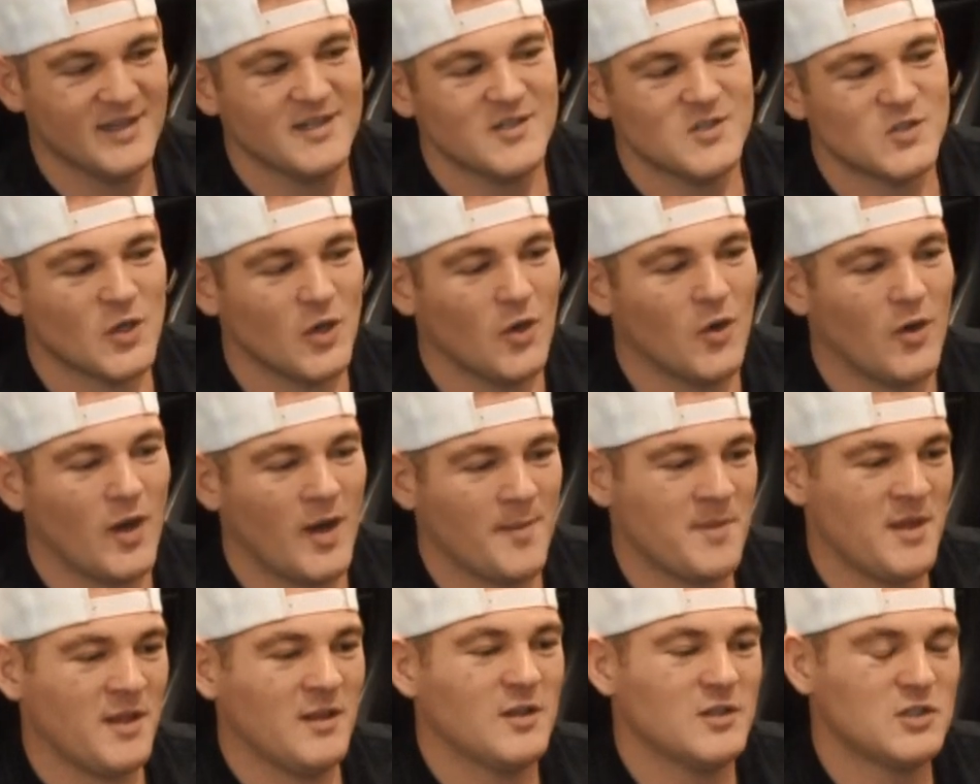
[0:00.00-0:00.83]
So
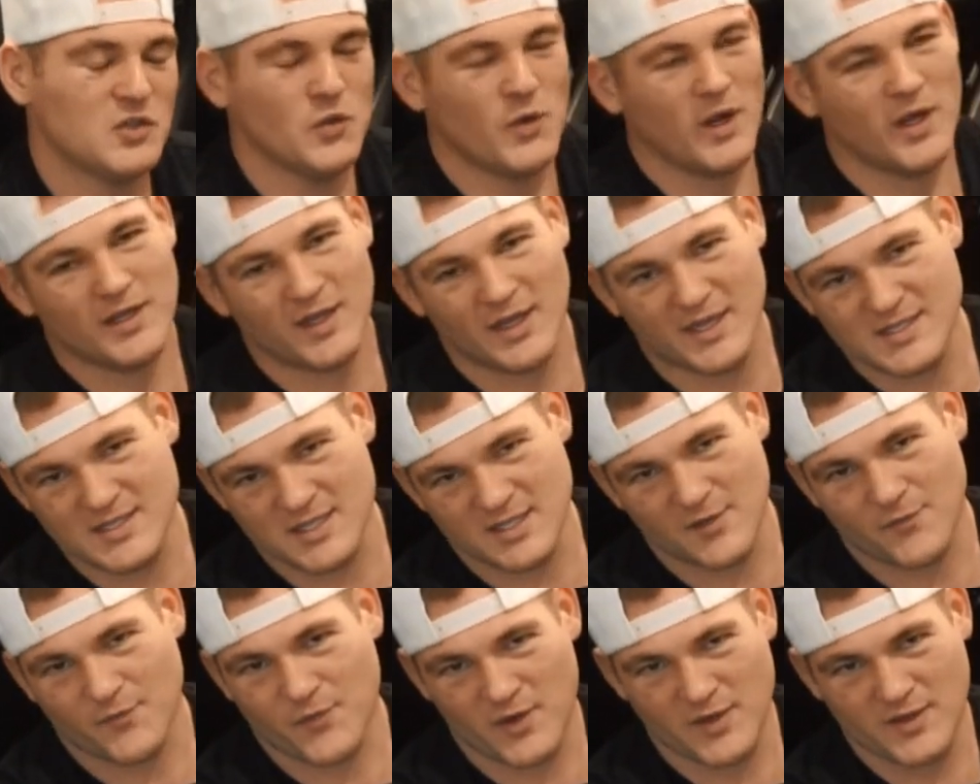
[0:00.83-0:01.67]
I mean, the two headlights
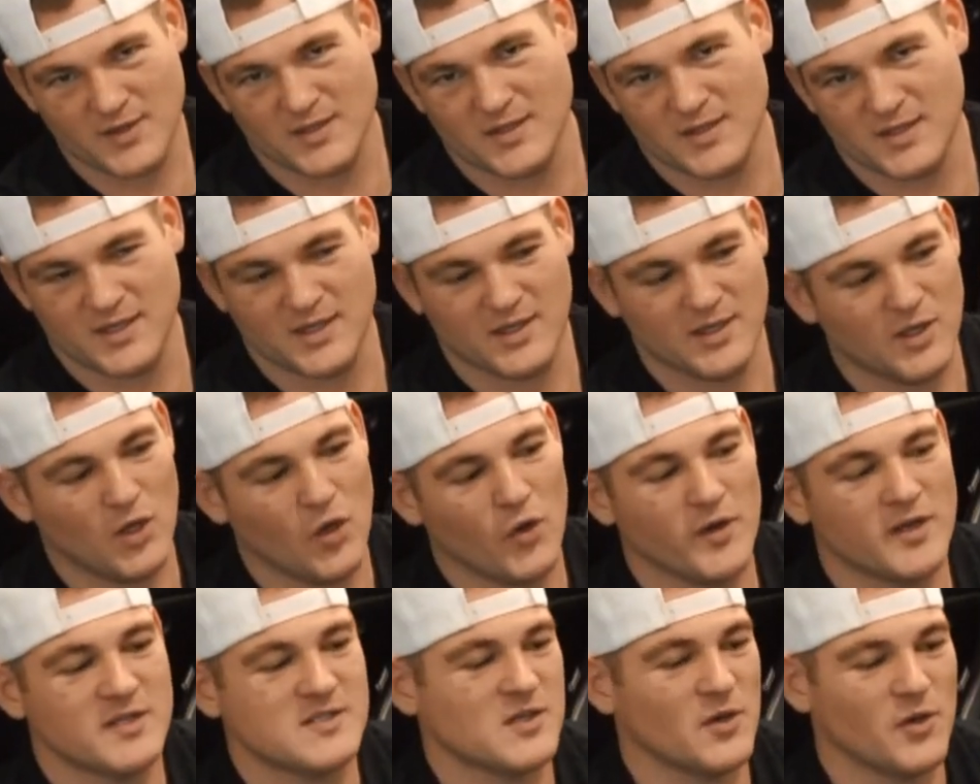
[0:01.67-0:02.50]
on the front of the
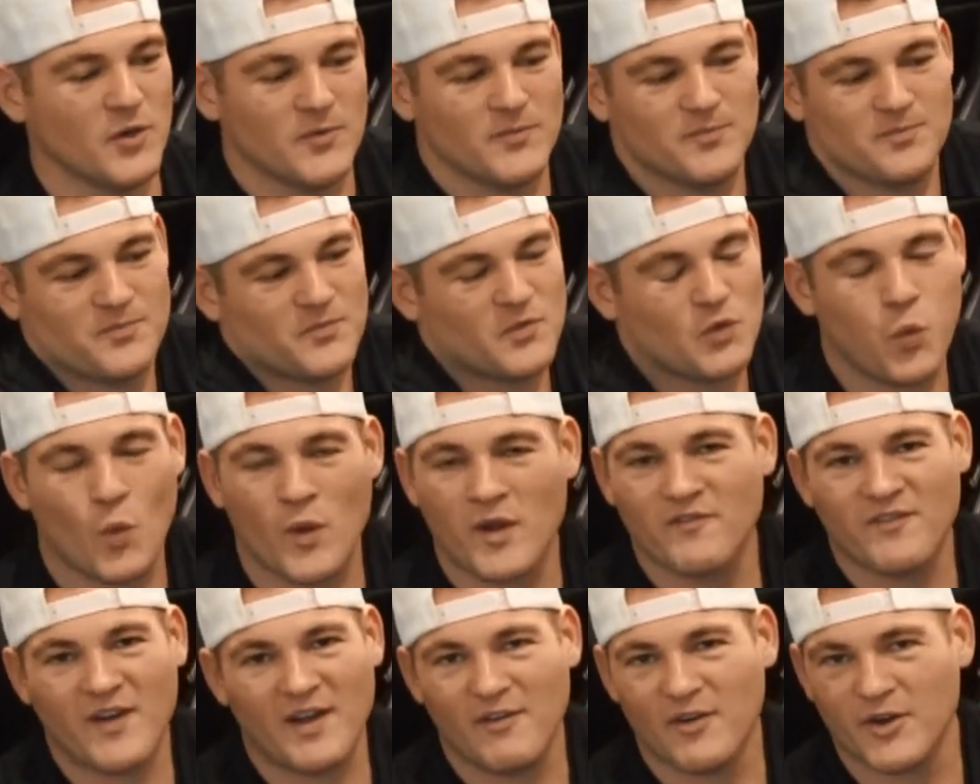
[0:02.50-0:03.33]
Lotus are
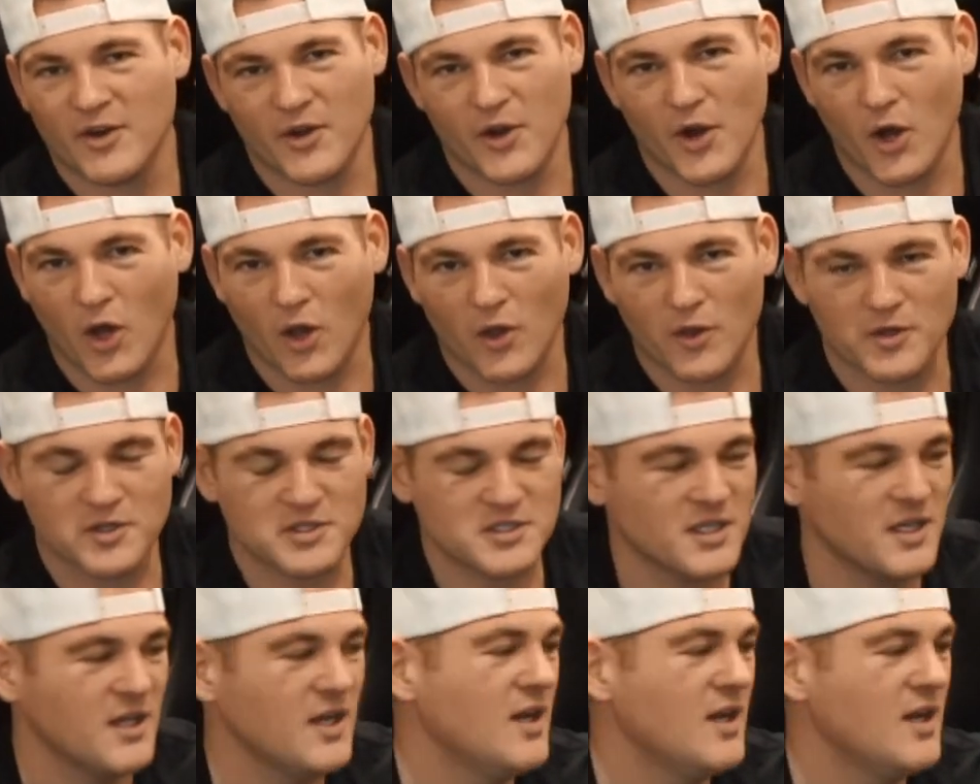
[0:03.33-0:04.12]
$2,500.